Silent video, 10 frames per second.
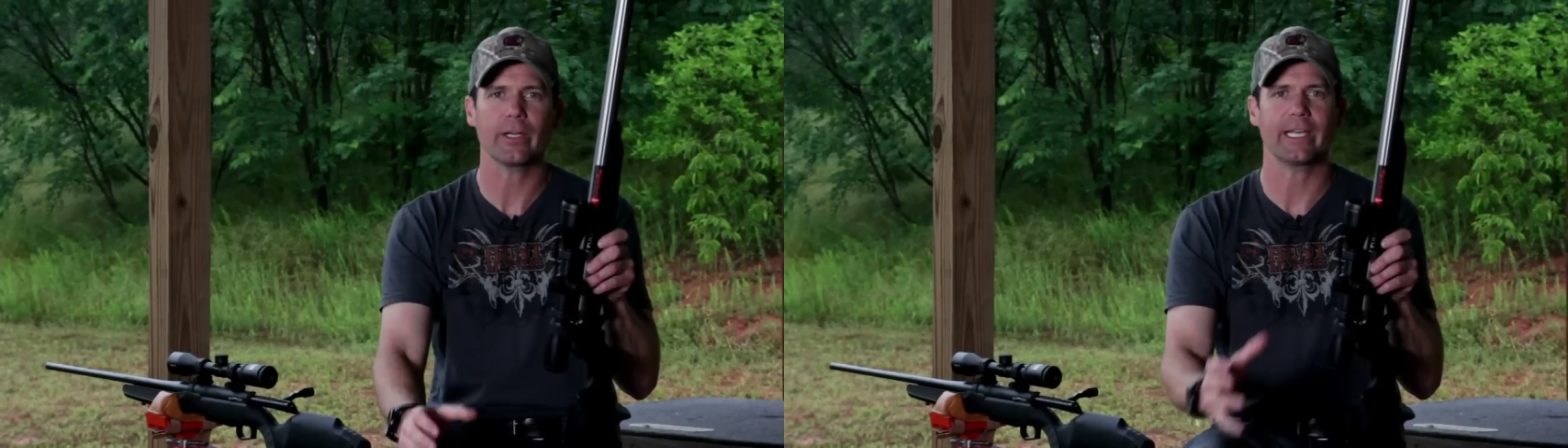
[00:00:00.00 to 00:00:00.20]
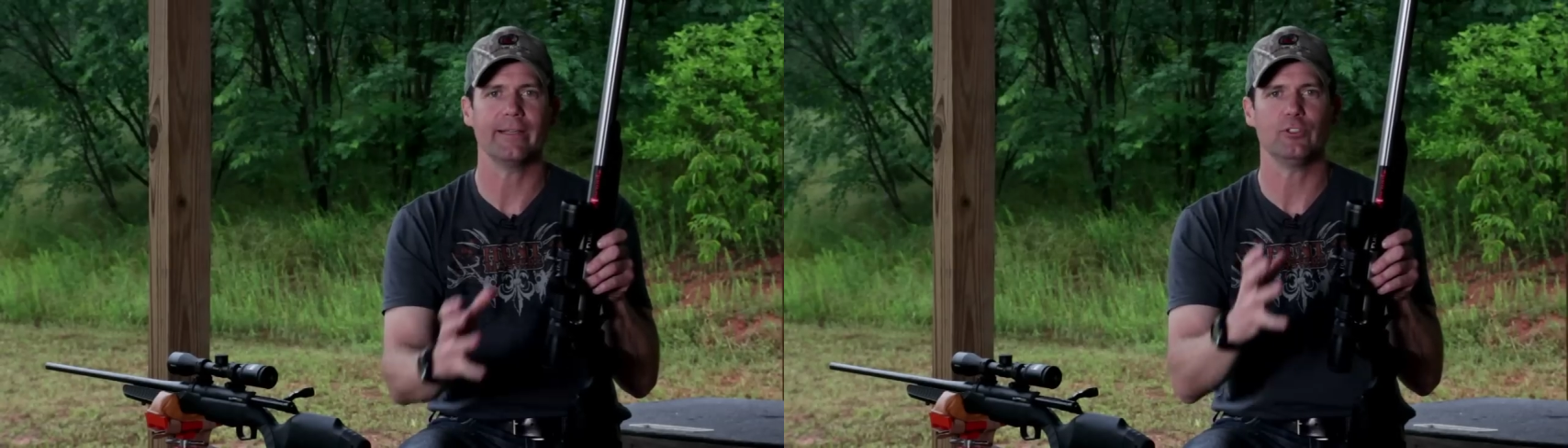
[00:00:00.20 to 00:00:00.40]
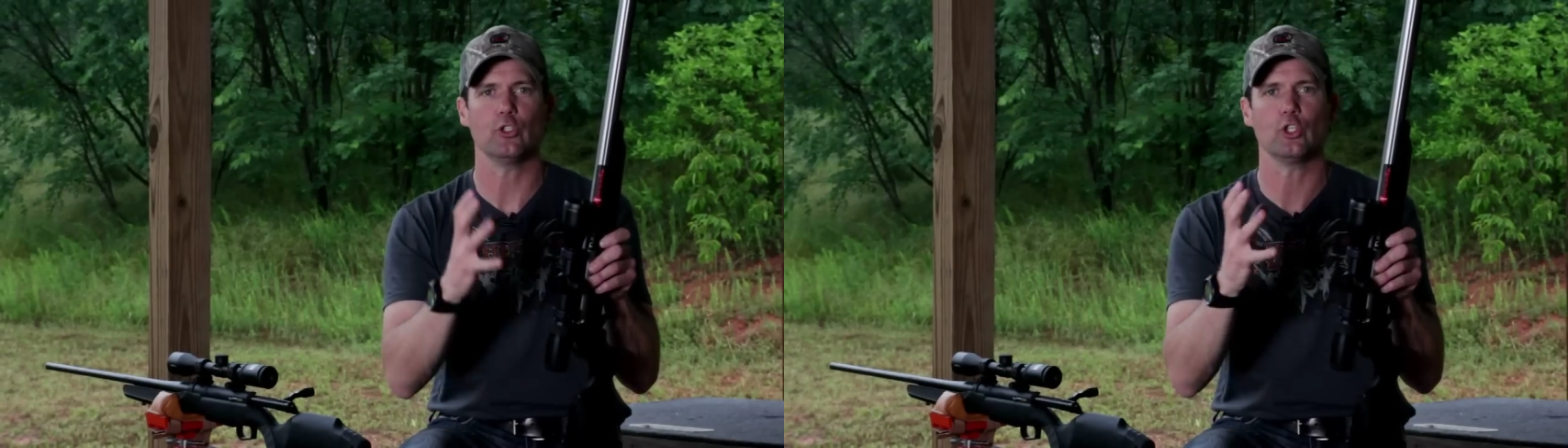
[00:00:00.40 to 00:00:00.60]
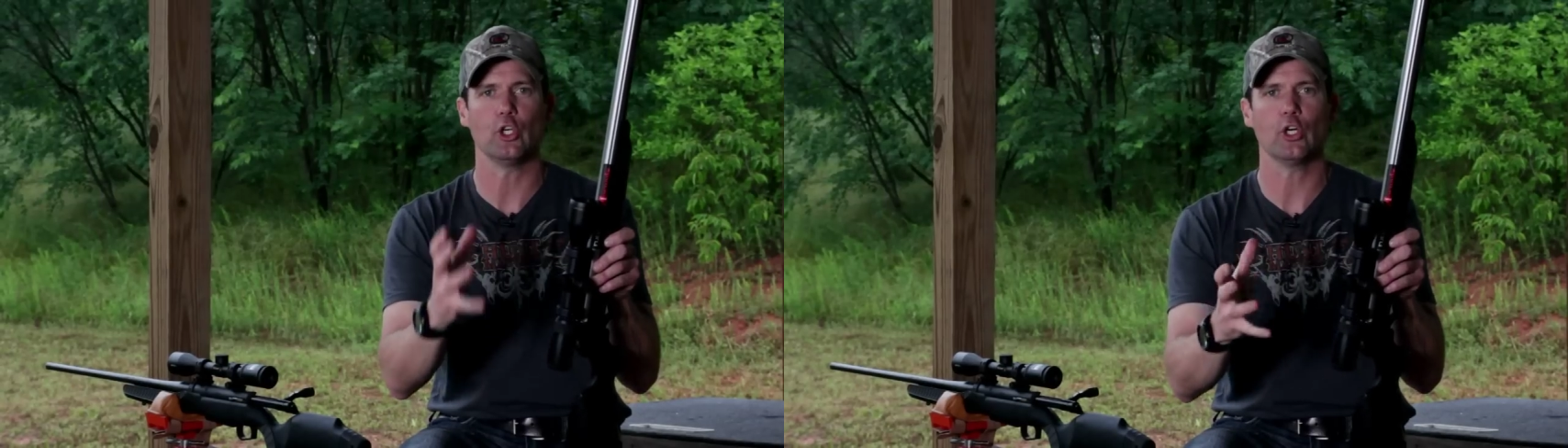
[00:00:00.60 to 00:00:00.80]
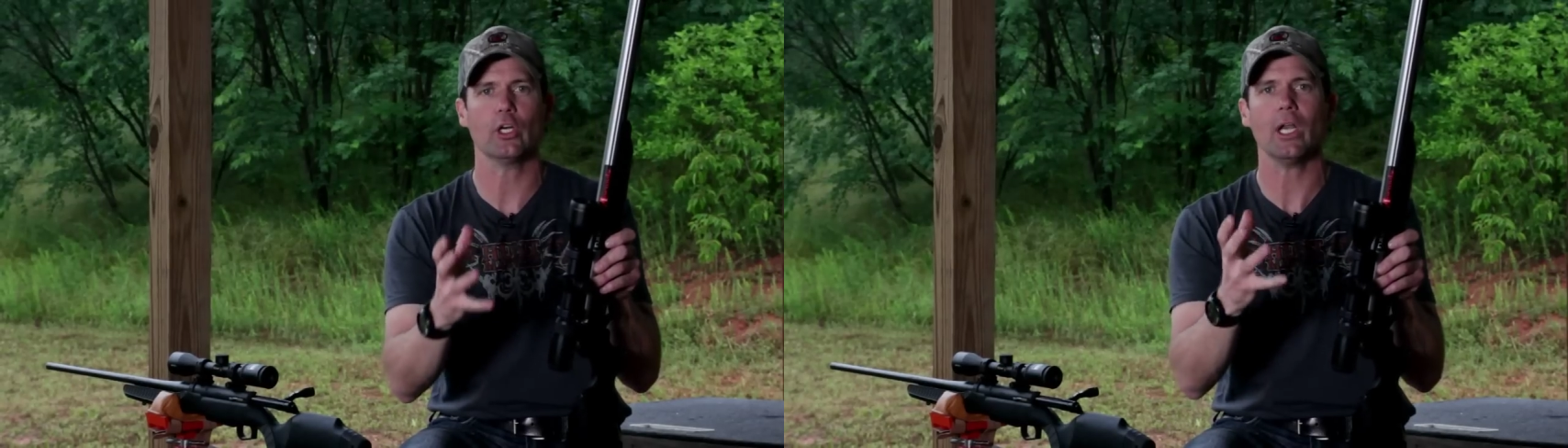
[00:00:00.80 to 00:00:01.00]
It gives you
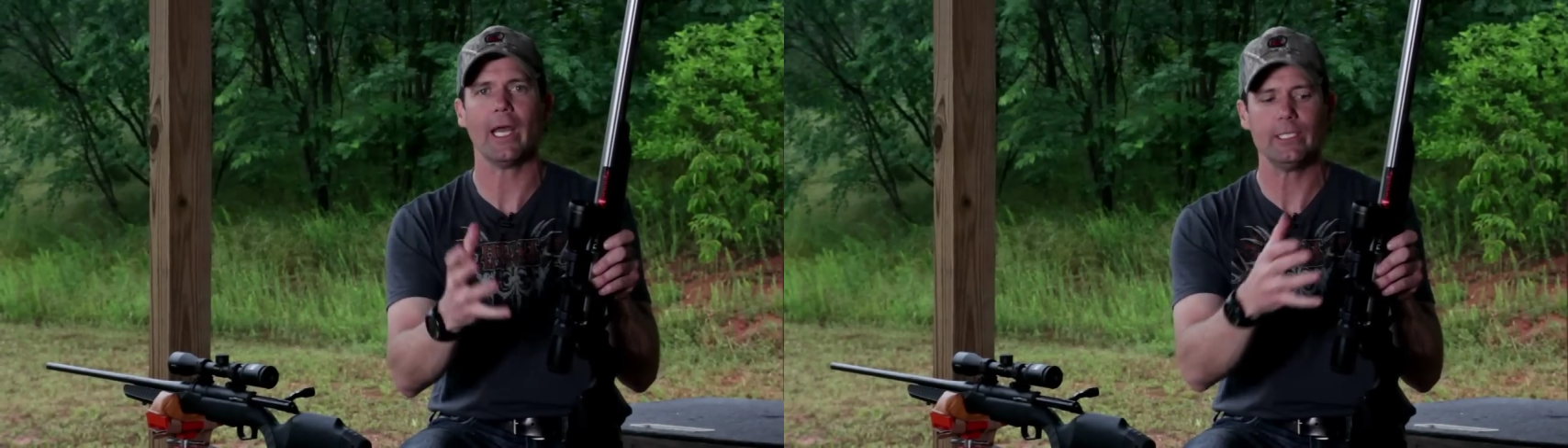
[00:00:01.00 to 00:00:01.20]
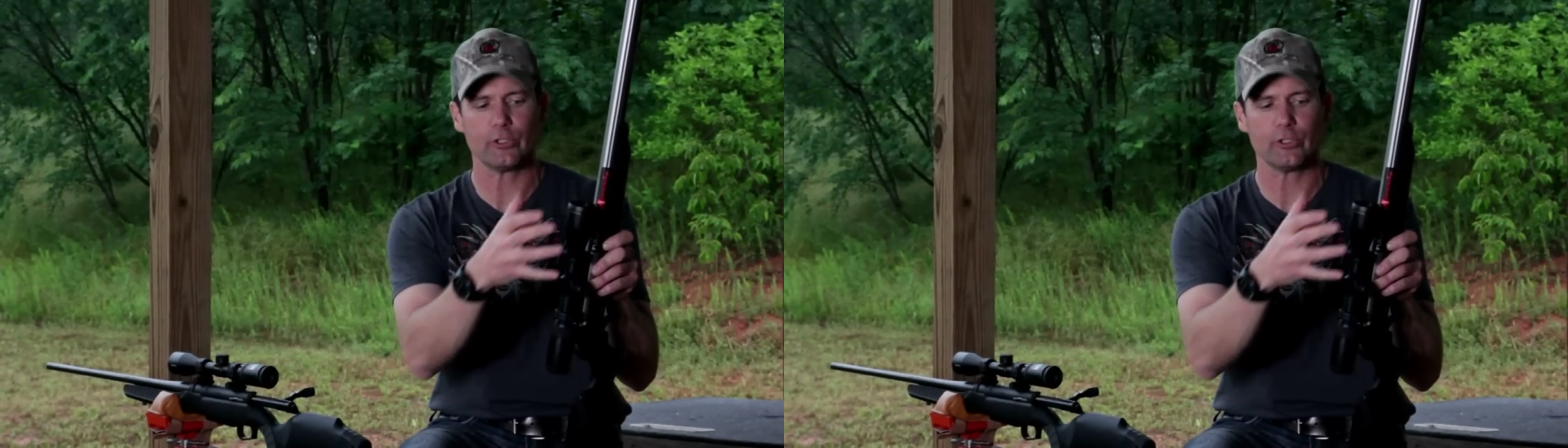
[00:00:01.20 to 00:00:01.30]
good light